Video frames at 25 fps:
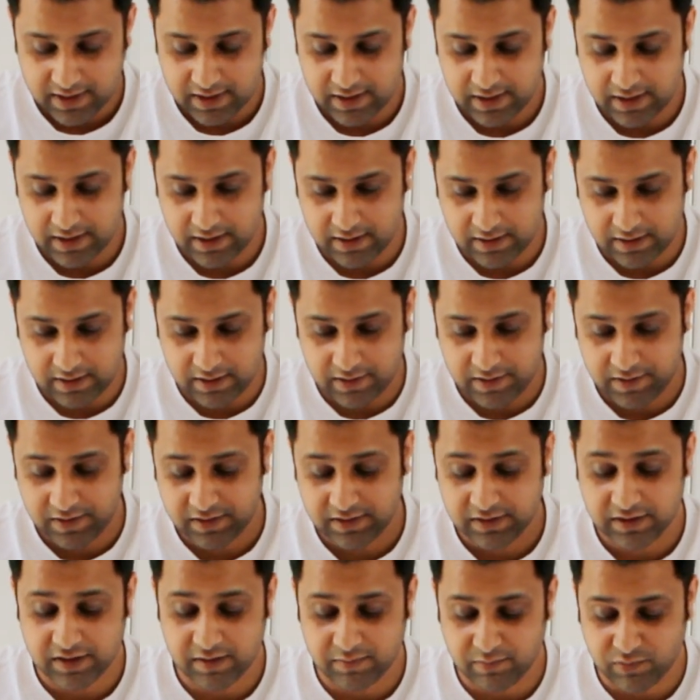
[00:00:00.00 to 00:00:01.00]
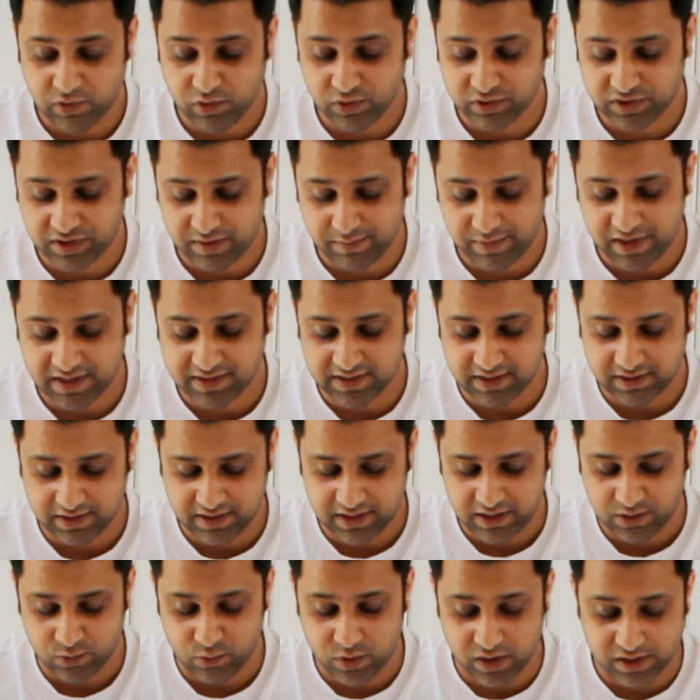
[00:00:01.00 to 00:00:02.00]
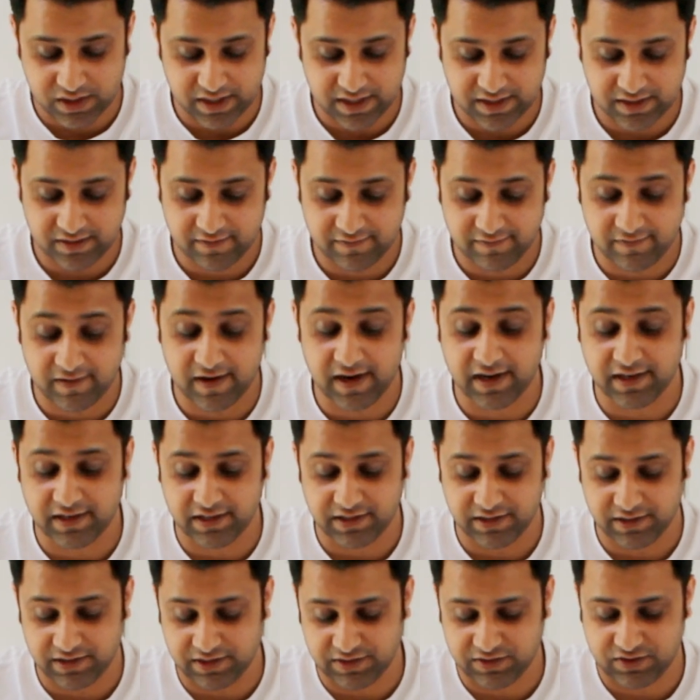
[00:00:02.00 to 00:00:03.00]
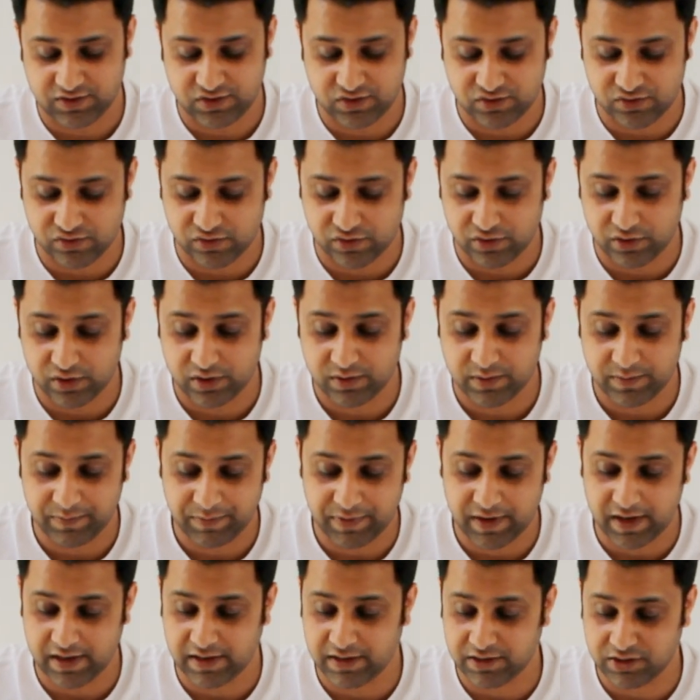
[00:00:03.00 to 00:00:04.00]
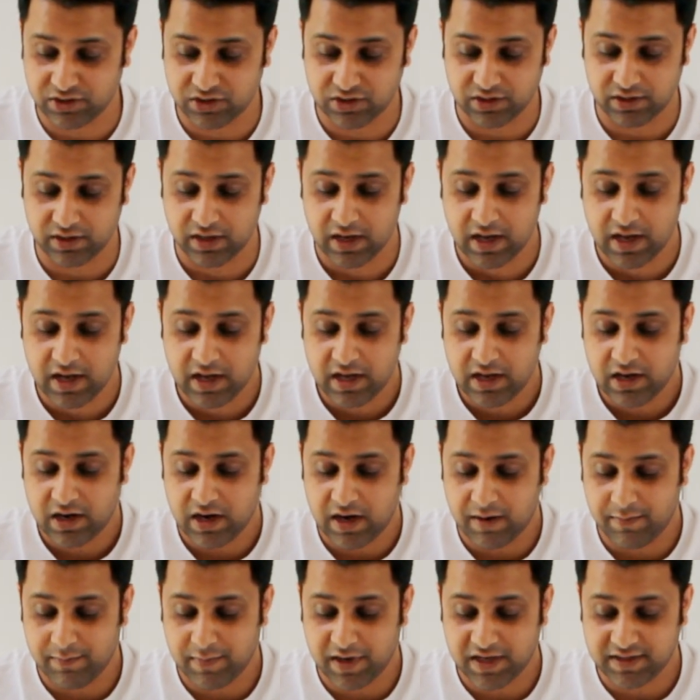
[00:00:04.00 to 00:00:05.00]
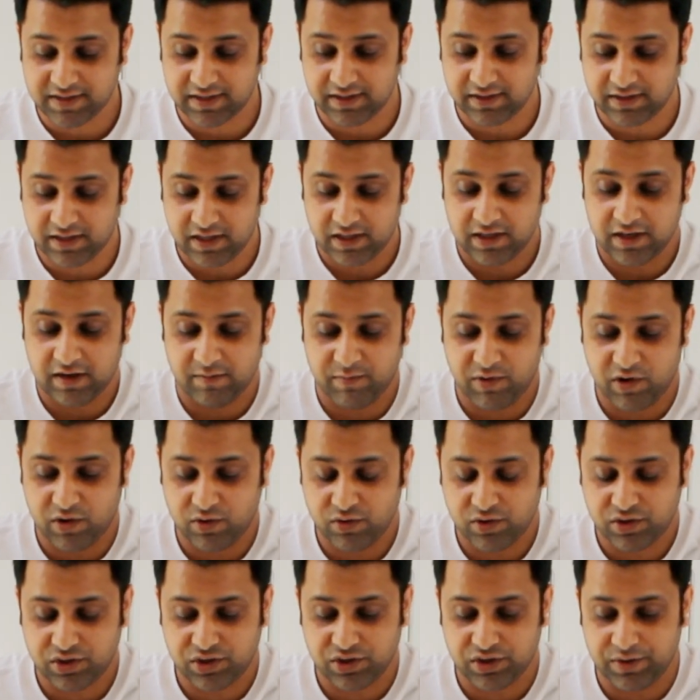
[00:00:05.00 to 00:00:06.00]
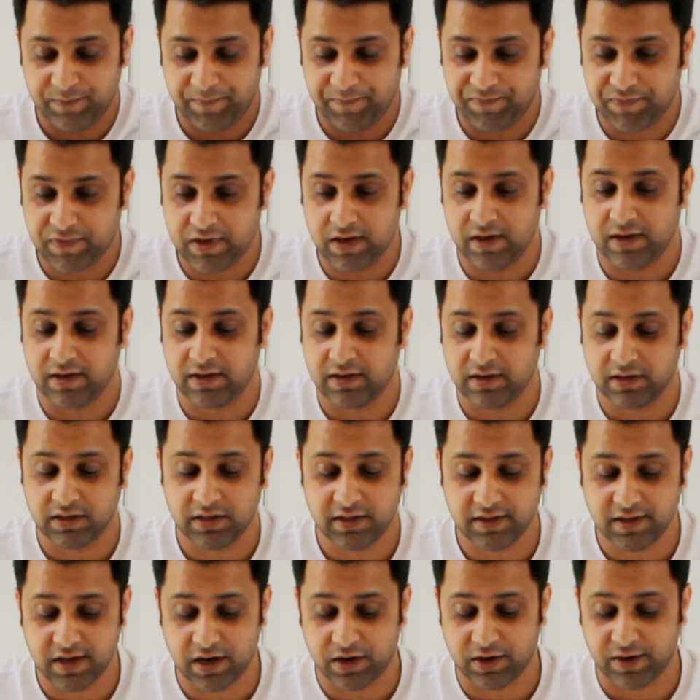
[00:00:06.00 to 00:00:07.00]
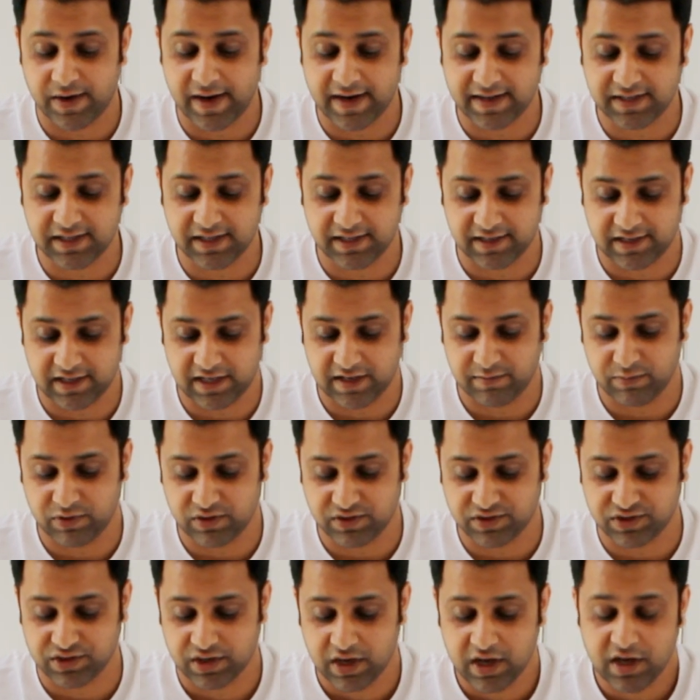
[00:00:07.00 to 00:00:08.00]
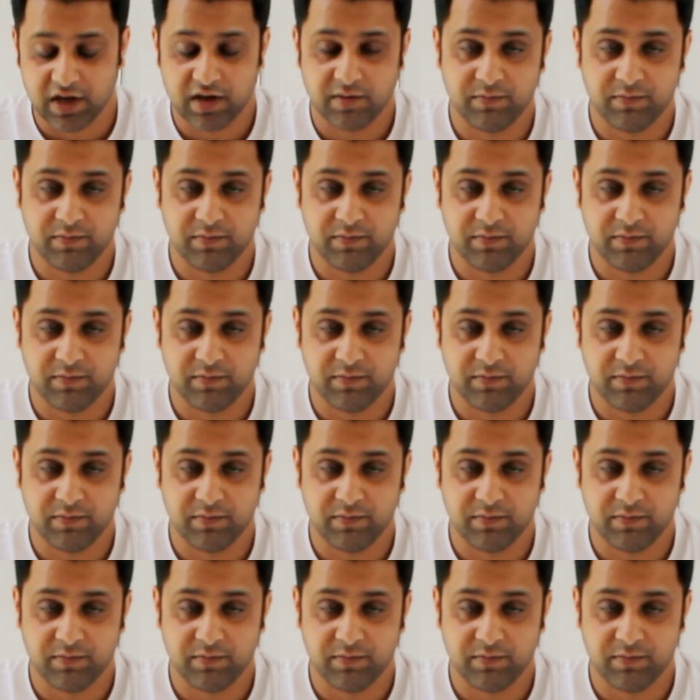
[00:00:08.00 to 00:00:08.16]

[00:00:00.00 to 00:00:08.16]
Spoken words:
the most amazing thing what I did find in this drone, and amazing thing about the connecting cables.